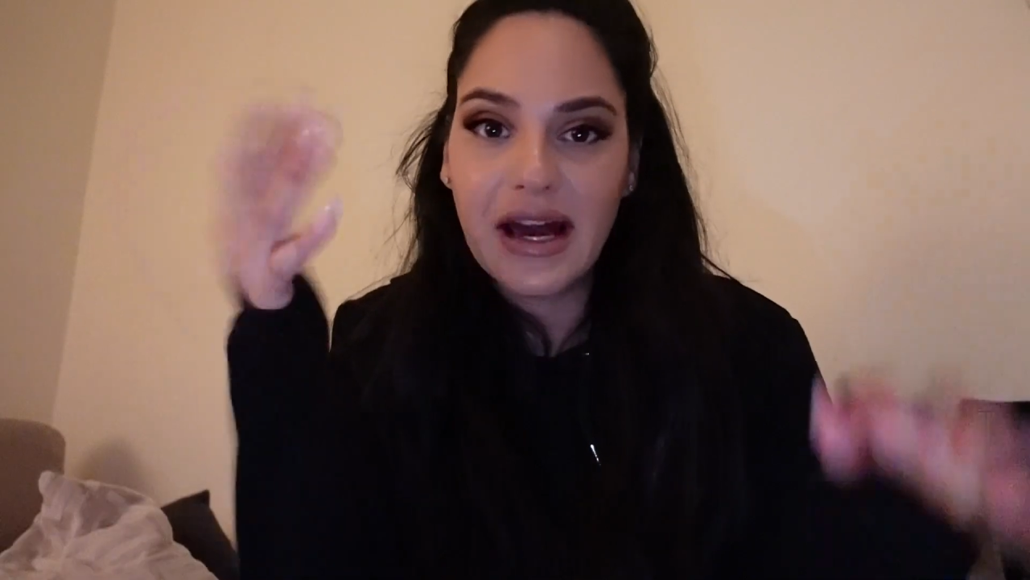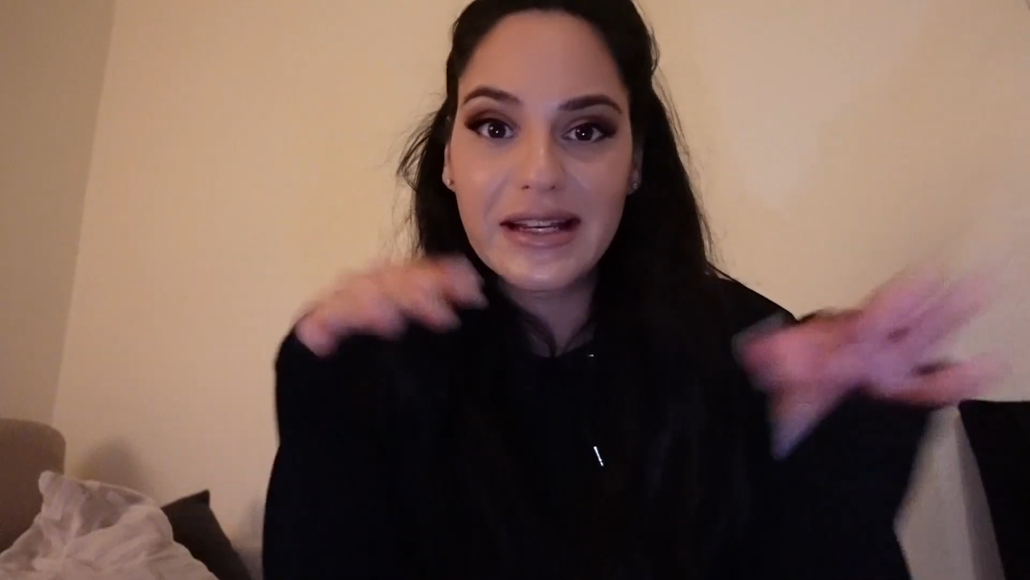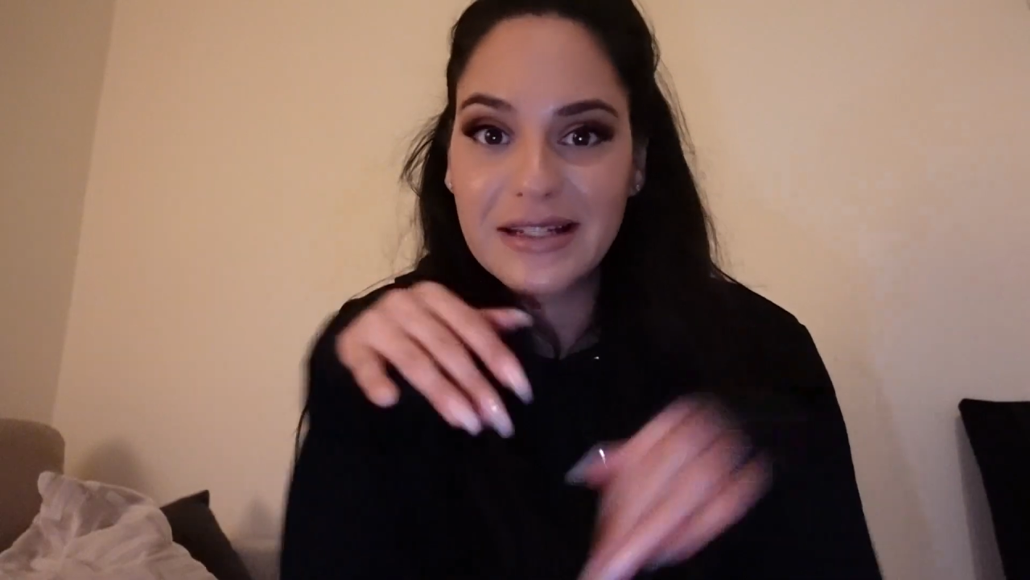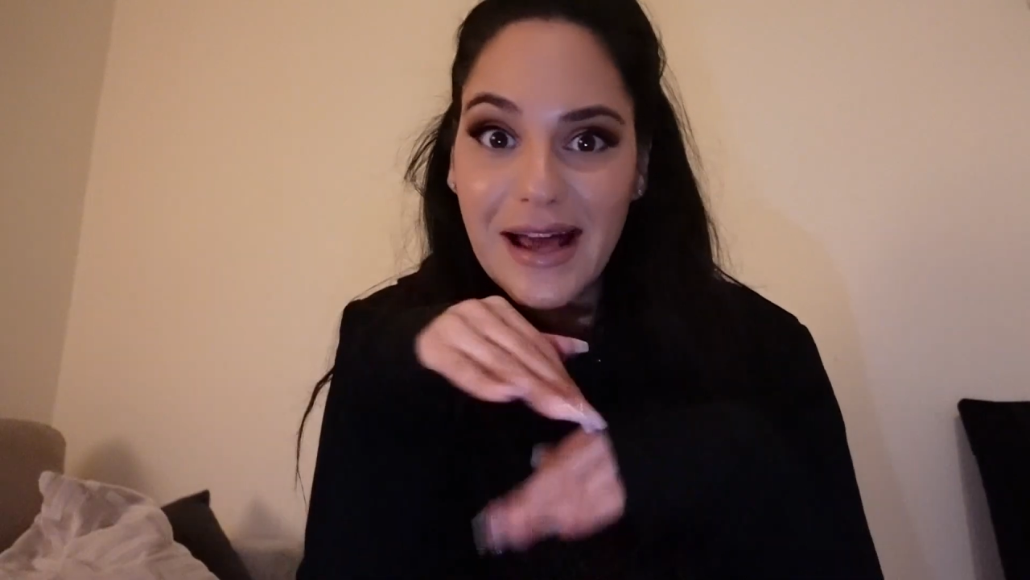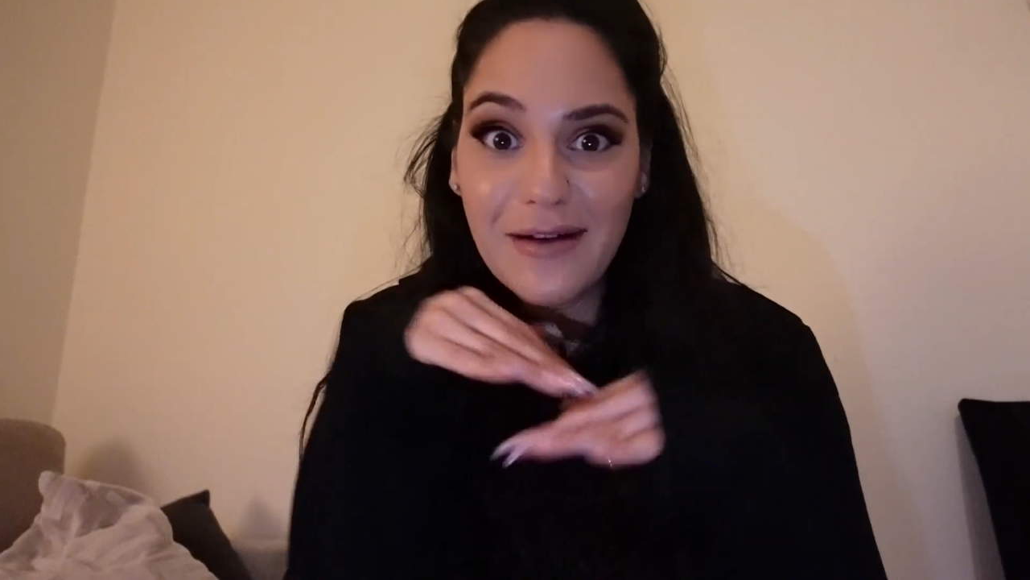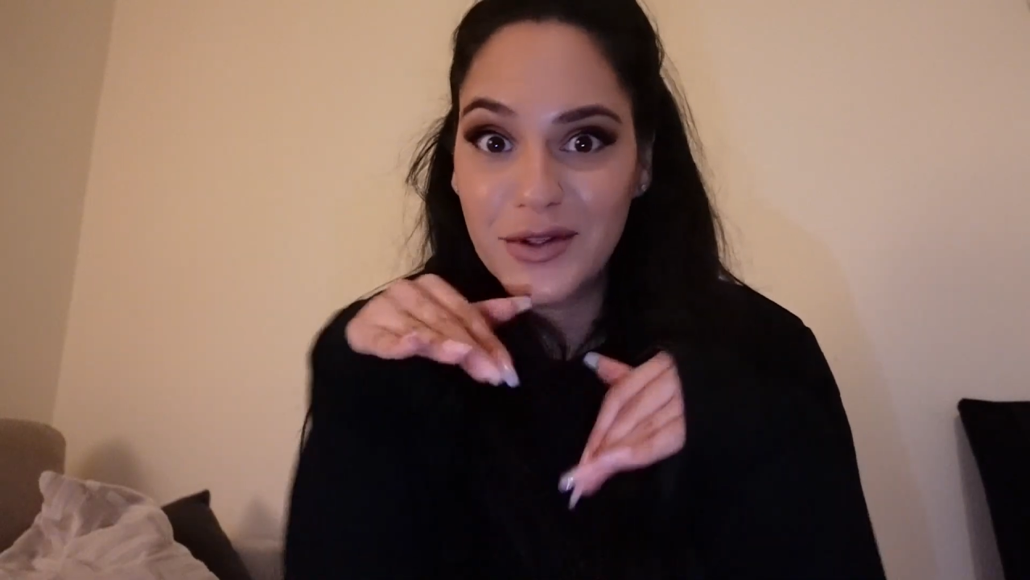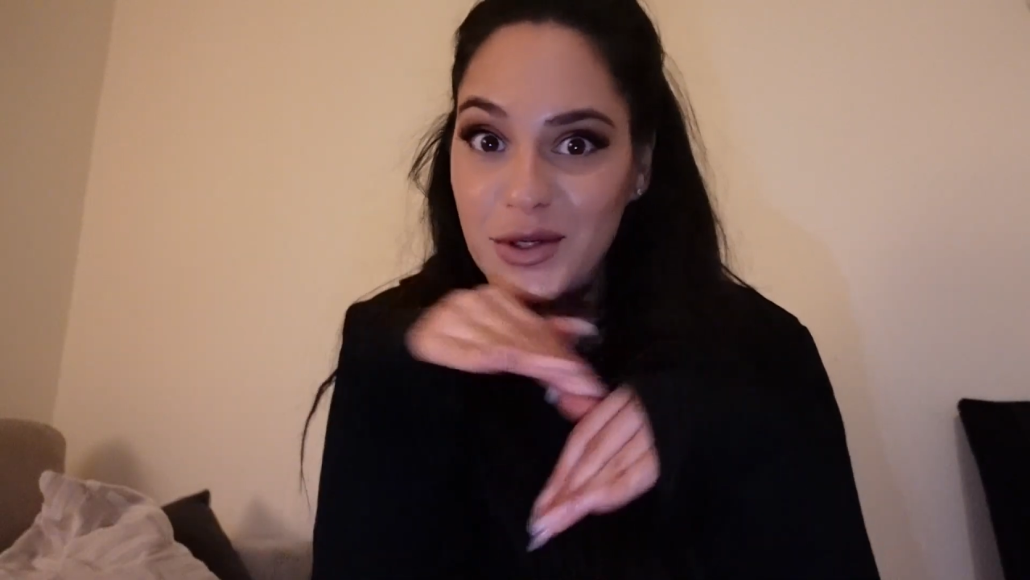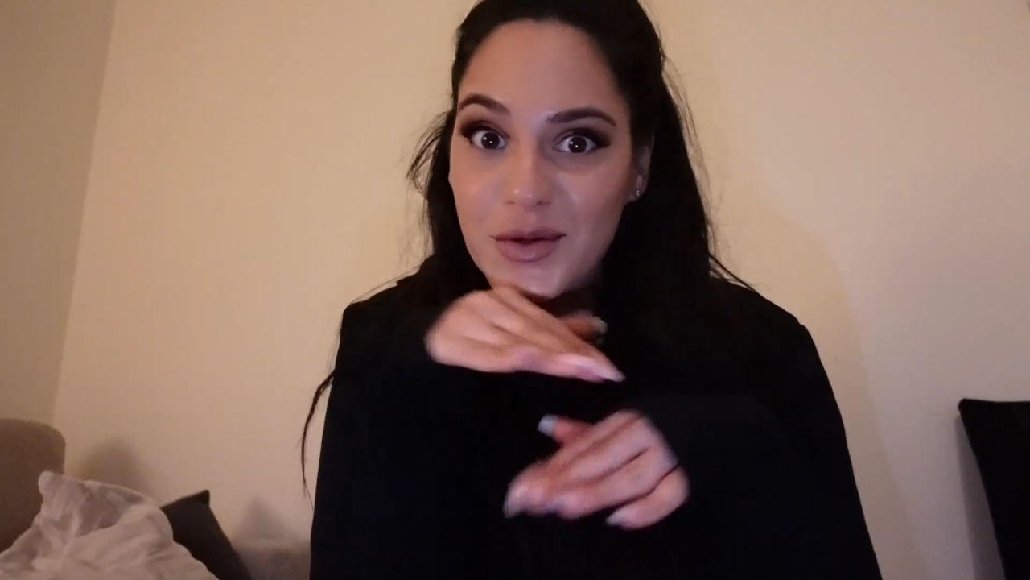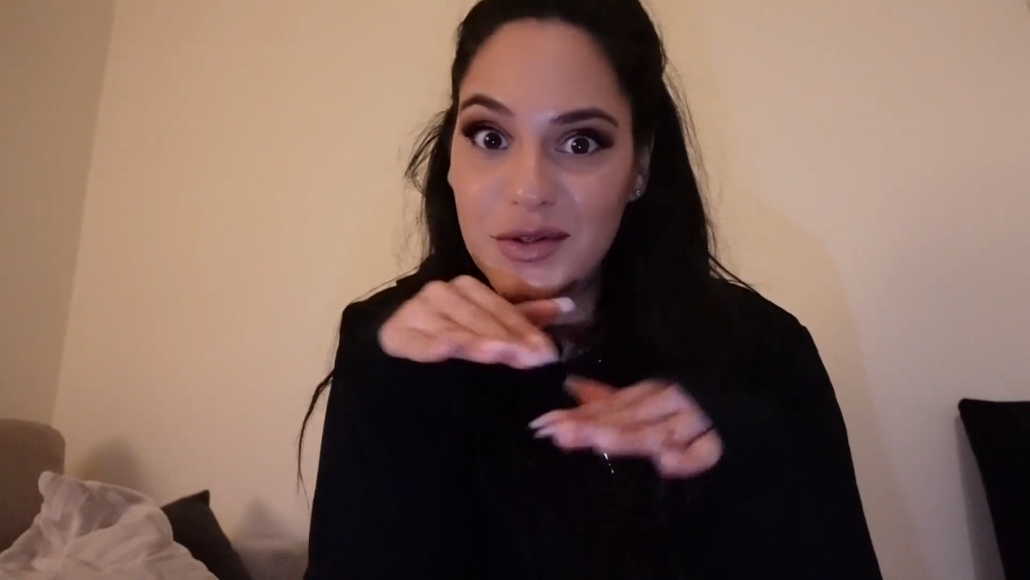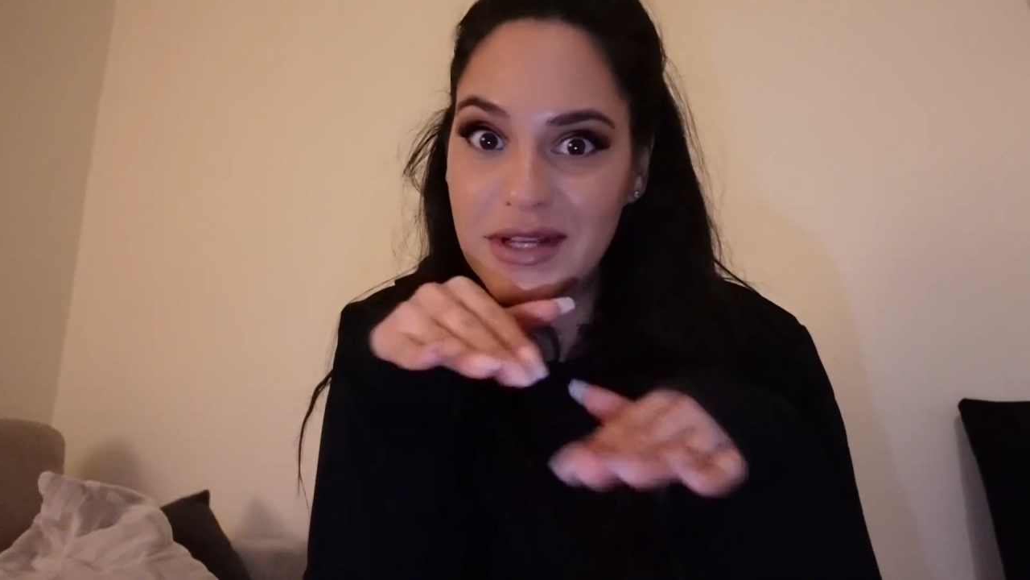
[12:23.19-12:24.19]
I didn't have to
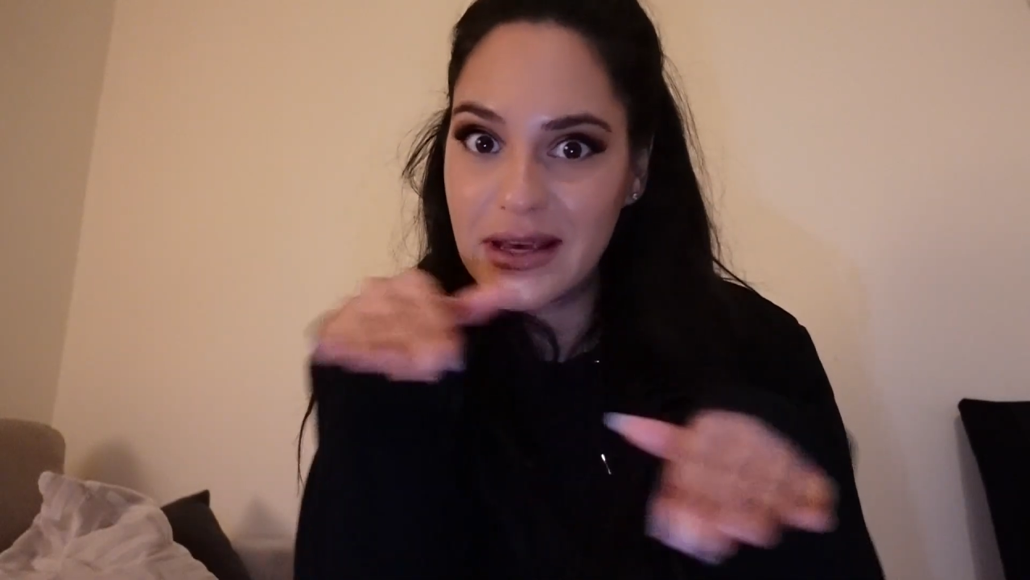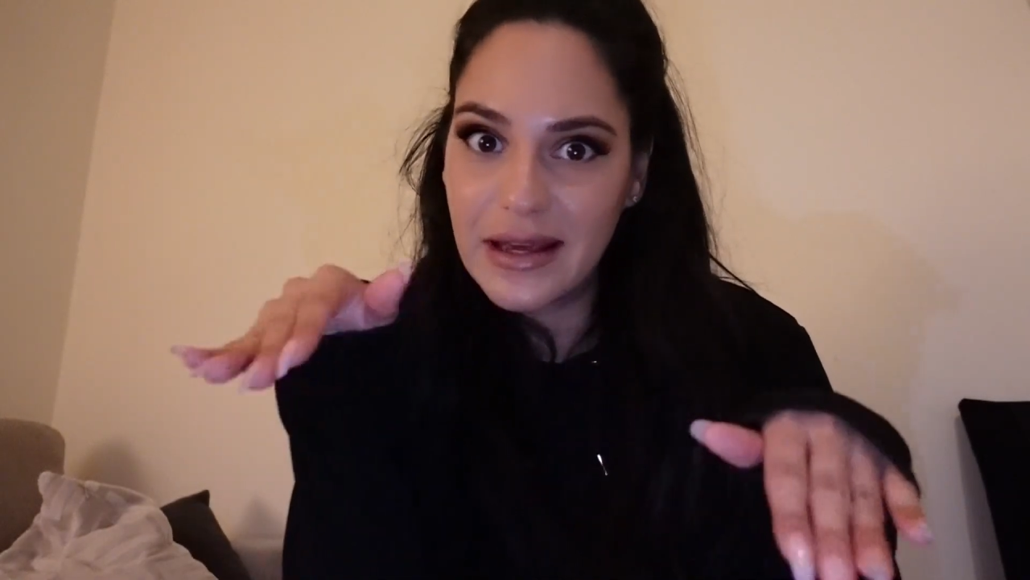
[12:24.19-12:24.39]
use